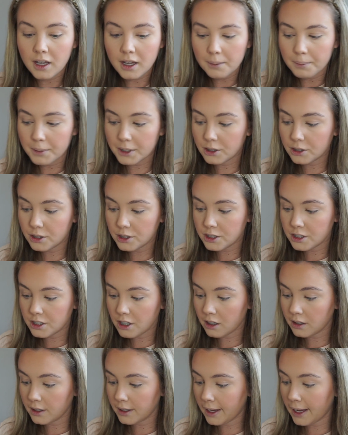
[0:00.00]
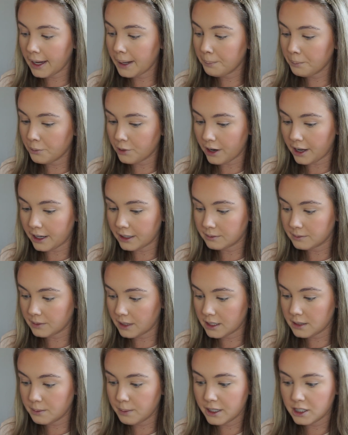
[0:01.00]
because on camera,
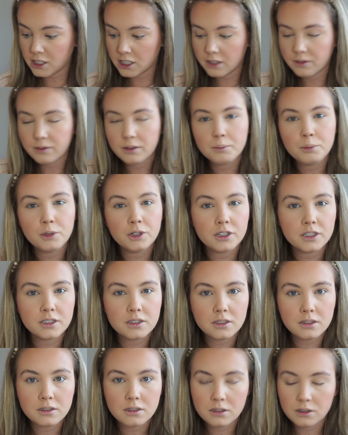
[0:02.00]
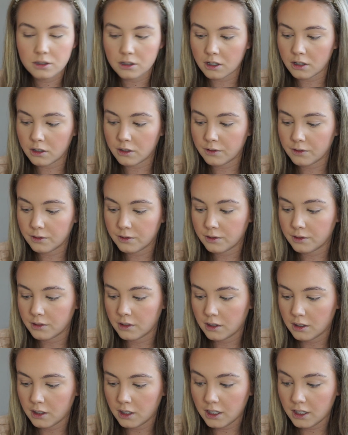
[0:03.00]
especially for brides and stuff,